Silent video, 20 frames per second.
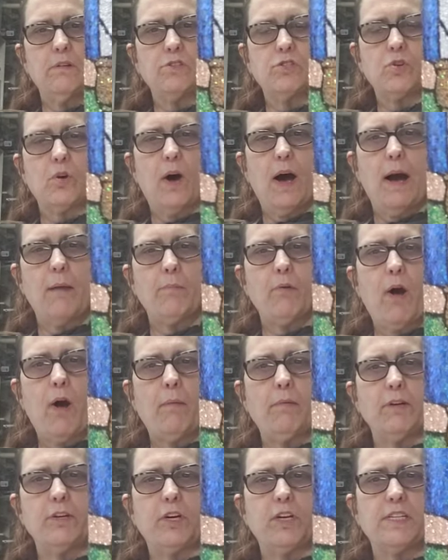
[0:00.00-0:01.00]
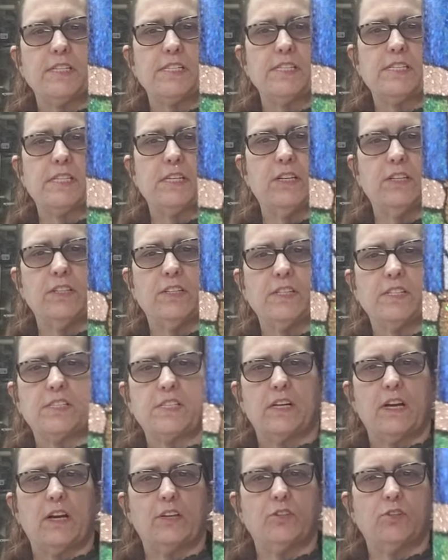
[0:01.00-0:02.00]
So I'm probably going to seal this
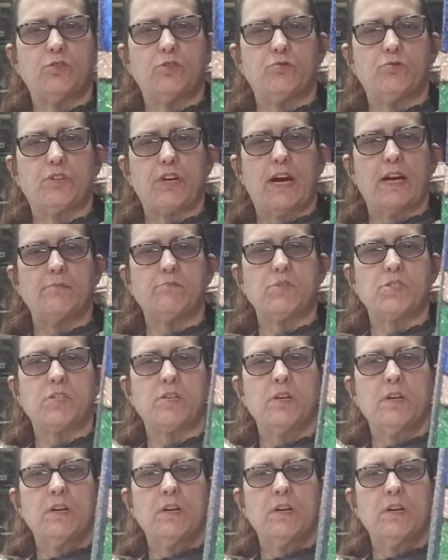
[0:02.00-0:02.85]
another 2 times.